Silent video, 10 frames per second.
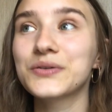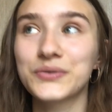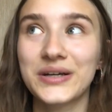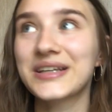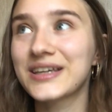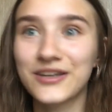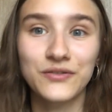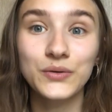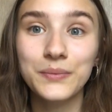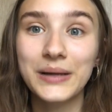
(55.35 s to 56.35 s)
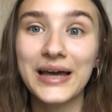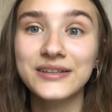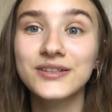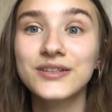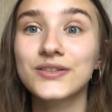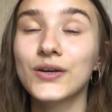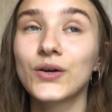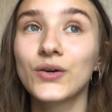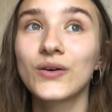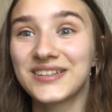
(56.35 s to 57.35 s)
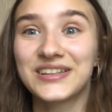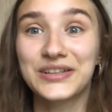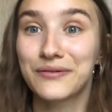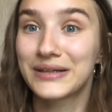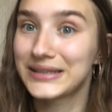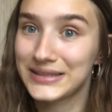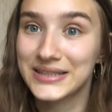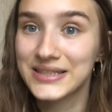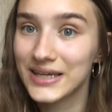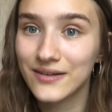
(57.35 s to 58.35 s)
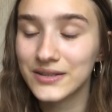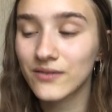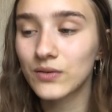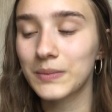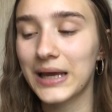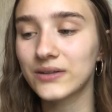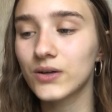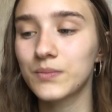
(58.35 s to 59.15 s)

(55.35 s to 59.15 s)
already give you a planner, so you don't really need to get yourself a planner,